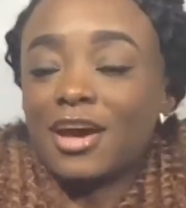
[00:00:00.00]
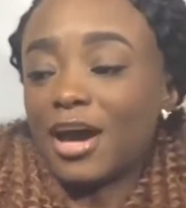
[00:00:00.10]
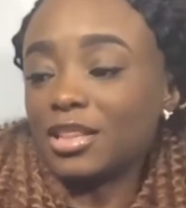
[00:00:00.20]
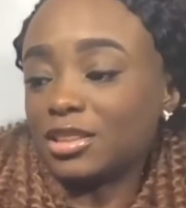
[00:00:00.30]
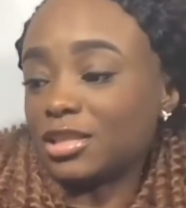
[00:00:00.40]

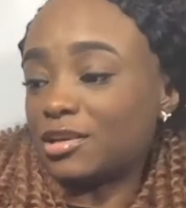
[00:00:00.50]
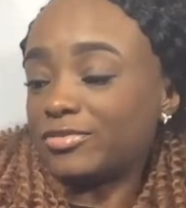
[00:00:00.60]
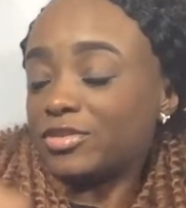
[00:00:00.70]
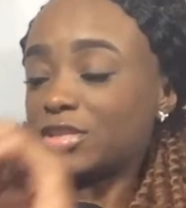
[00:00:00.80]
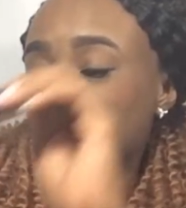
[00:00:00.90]
I
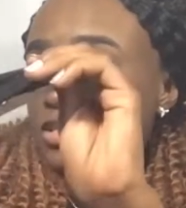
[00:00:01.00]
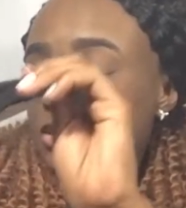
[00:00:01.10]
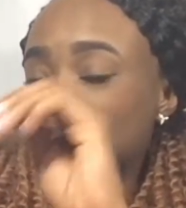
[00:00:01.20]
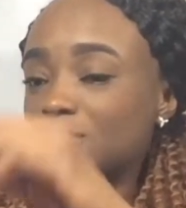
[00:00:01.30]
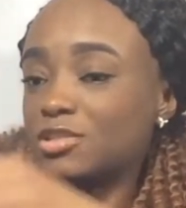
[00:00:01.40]
love
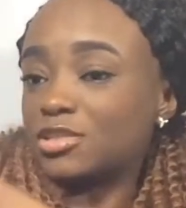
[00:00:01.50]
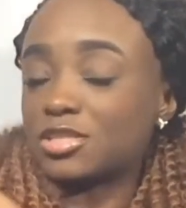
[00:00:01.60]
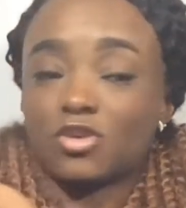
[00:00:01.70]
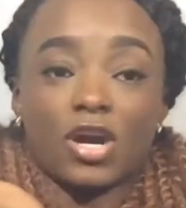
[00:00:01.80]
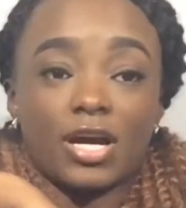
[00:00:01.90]
this
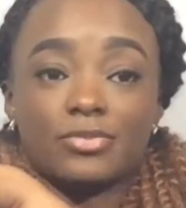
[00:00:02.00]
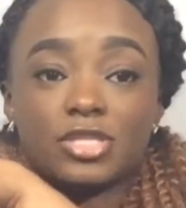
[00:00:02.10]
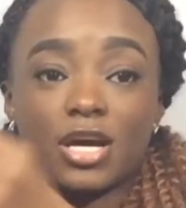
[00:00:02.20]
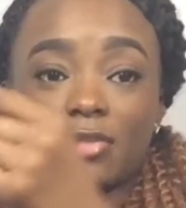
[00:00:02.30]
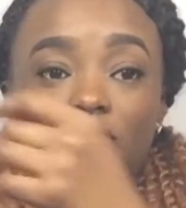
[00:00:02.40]
crop
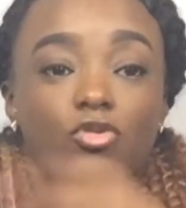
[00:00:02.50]
top, of